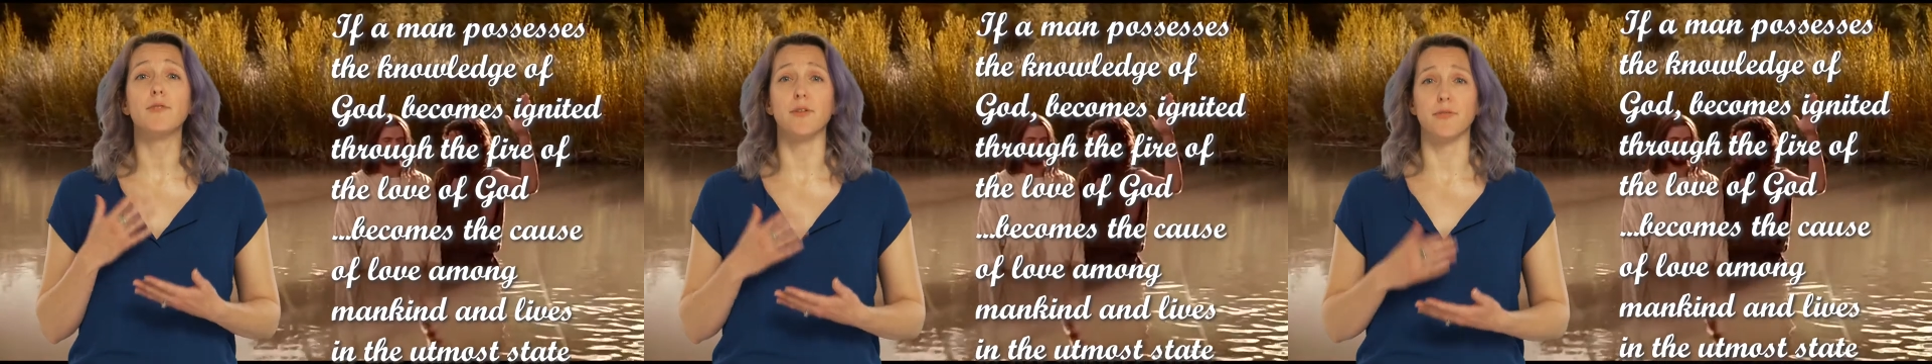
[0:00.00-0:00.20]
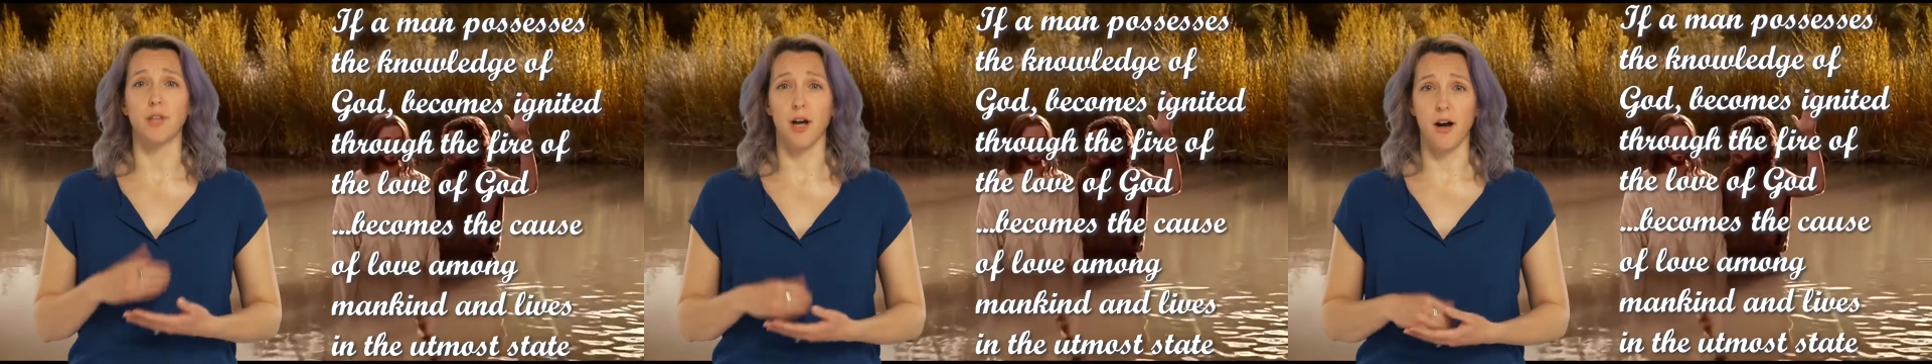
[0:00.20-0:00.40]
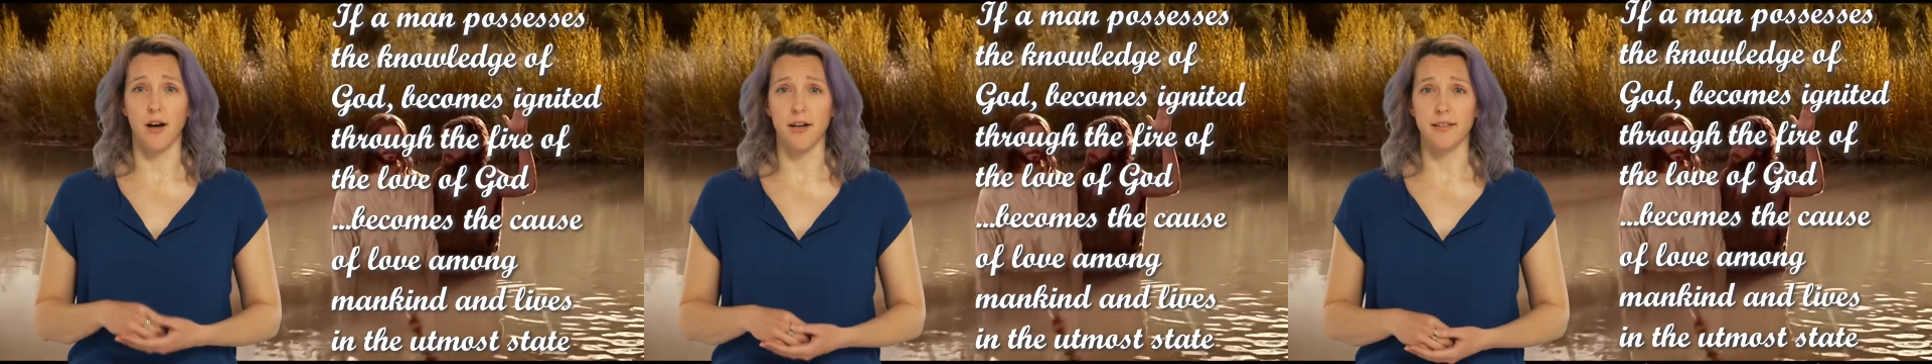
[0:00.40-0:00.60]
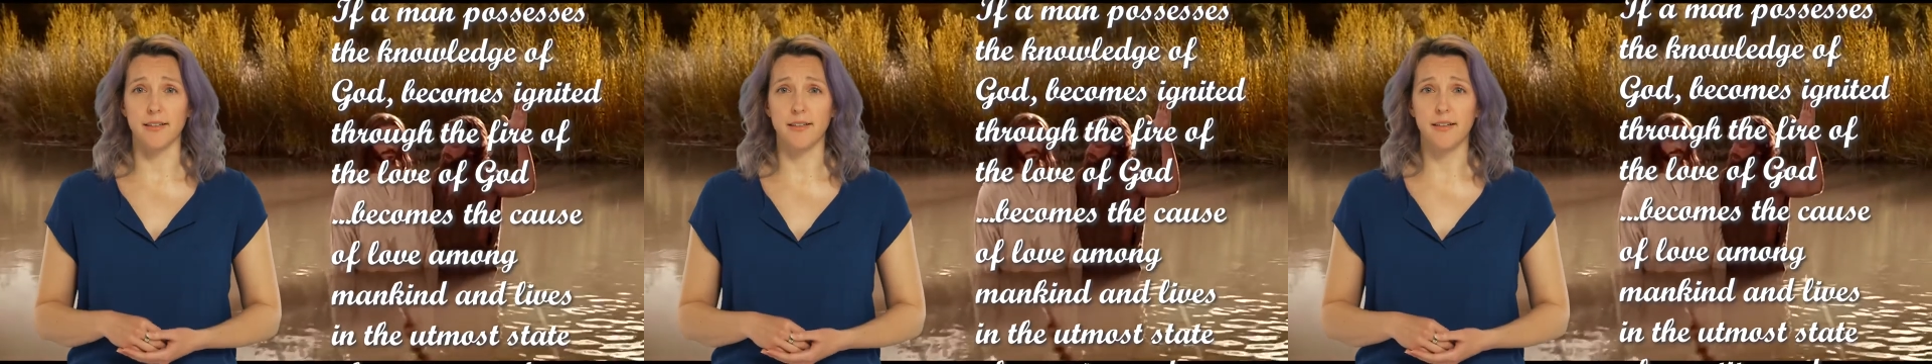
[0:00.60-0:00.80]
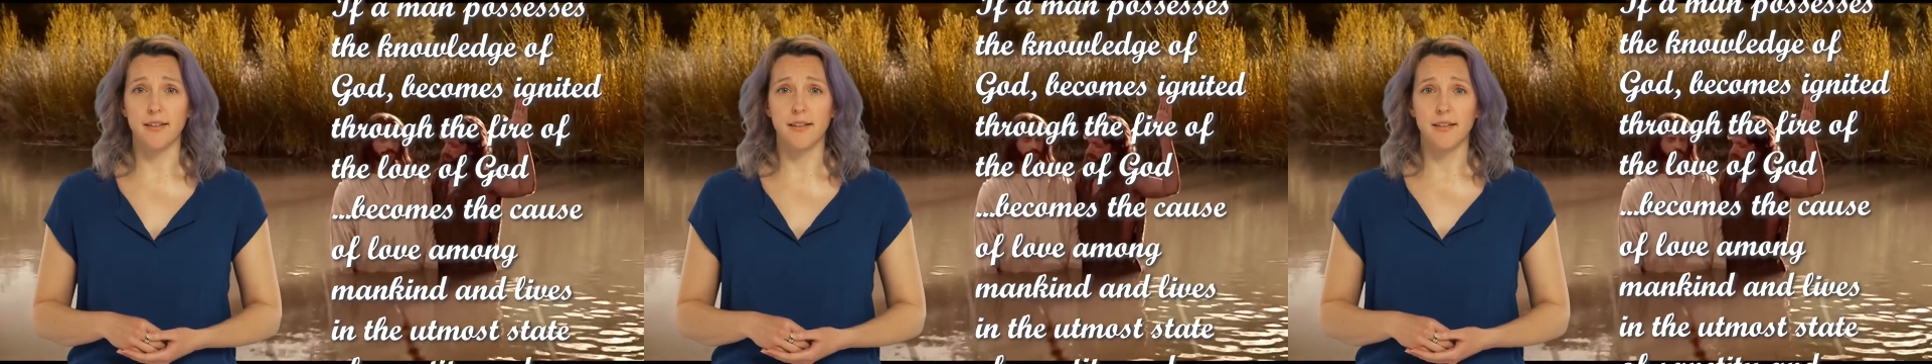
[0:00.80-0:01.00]
of God,
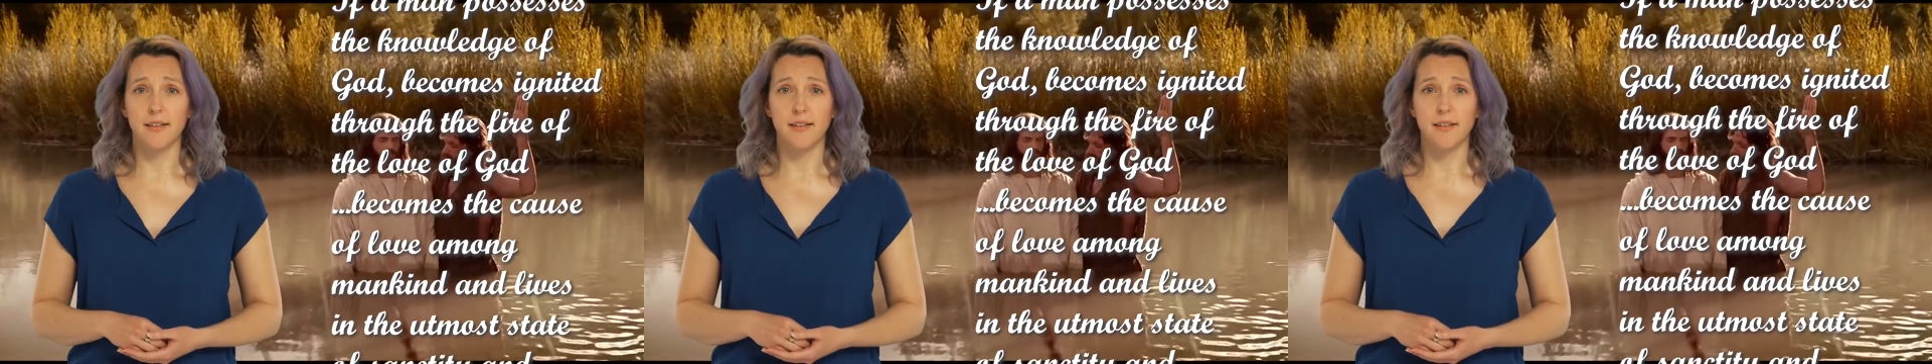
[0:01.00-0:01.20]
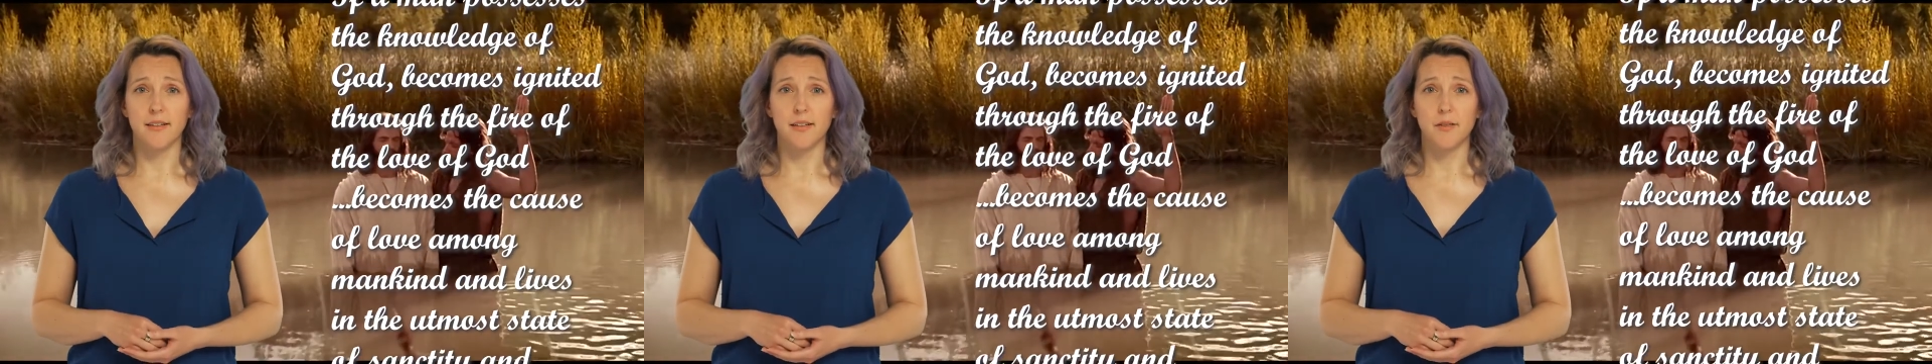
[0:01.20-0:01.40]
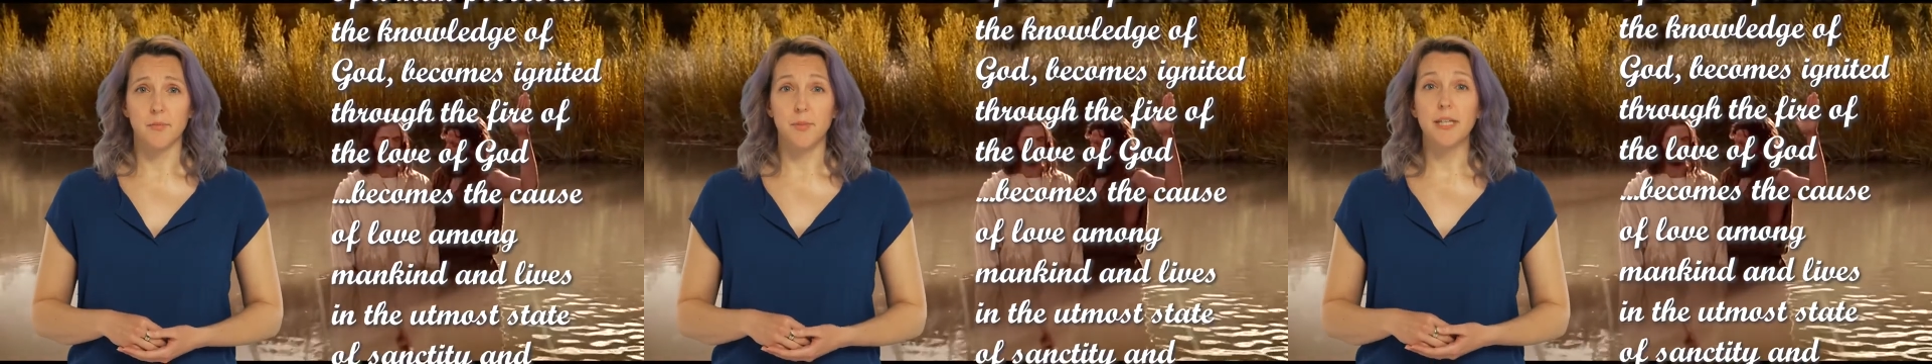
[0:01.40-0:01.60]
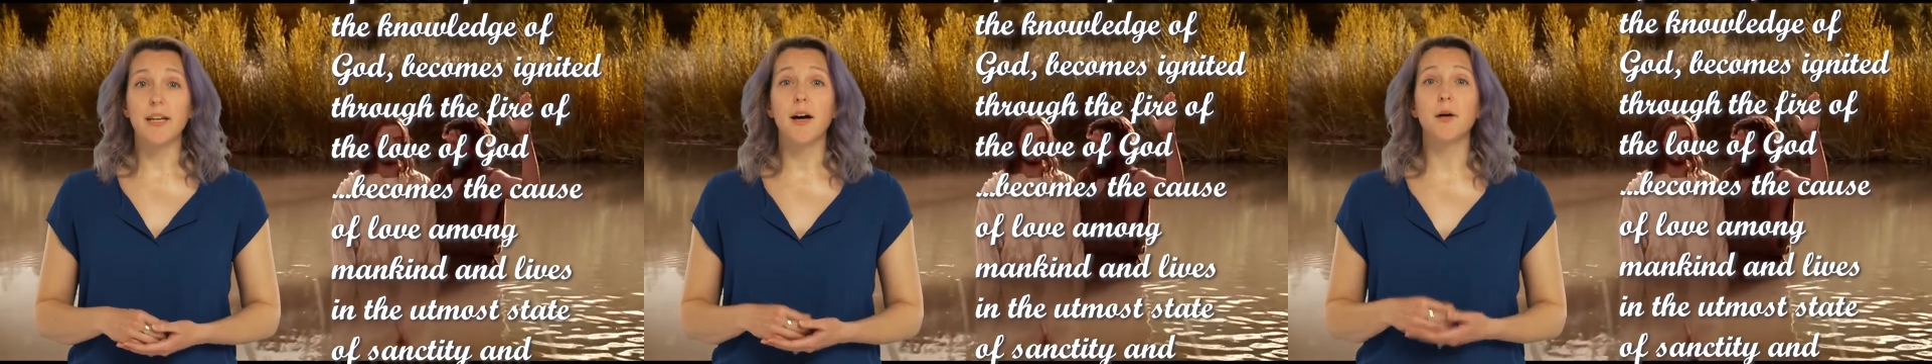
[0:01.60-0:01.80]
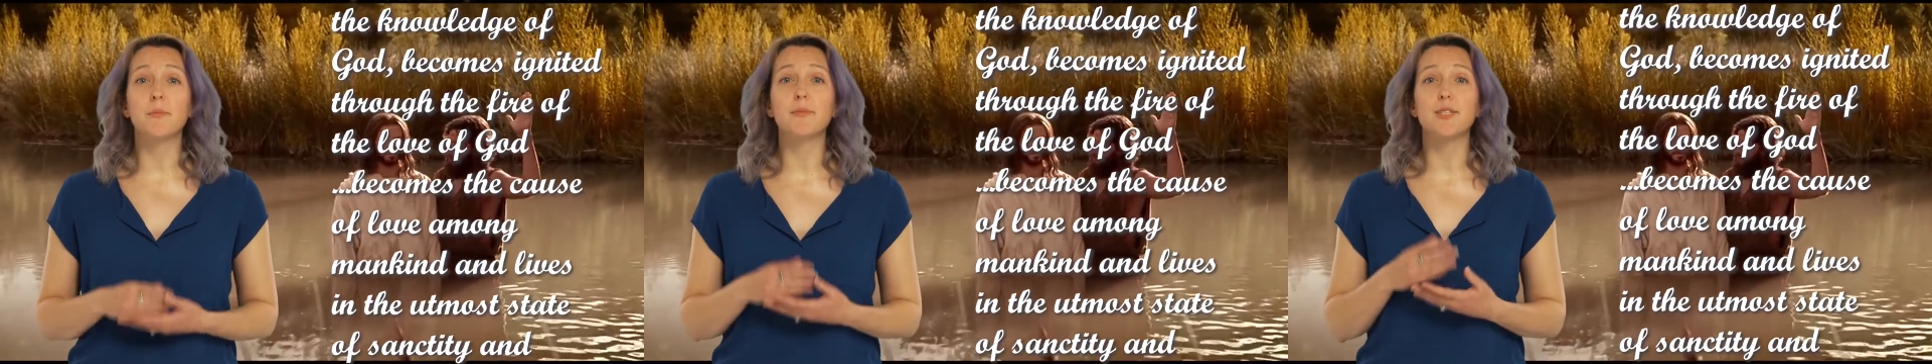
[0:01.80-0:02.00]

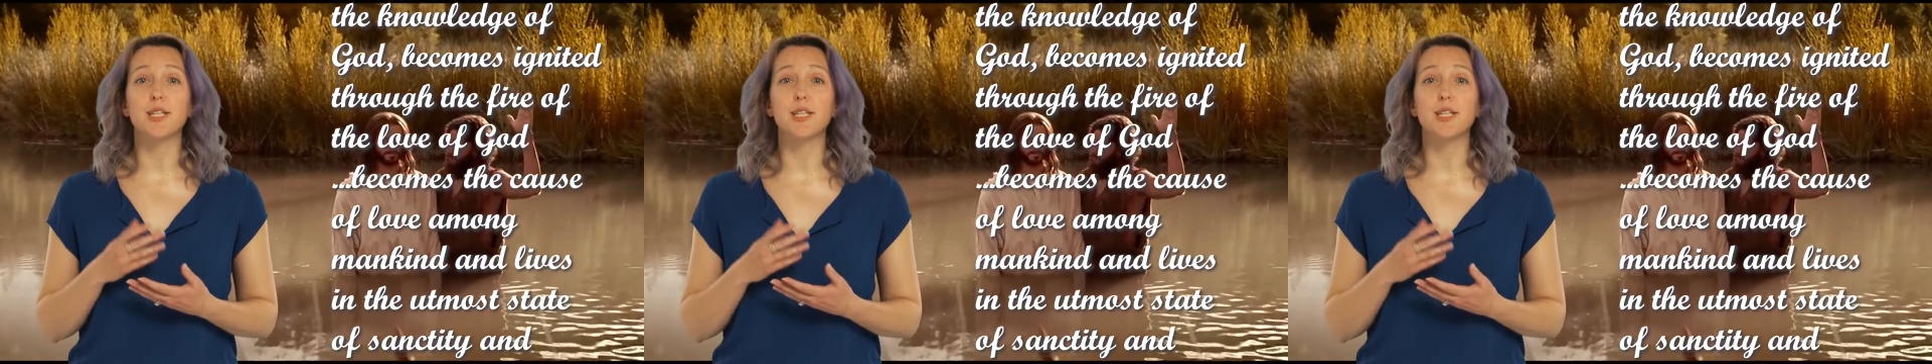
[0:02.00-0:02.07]
becomes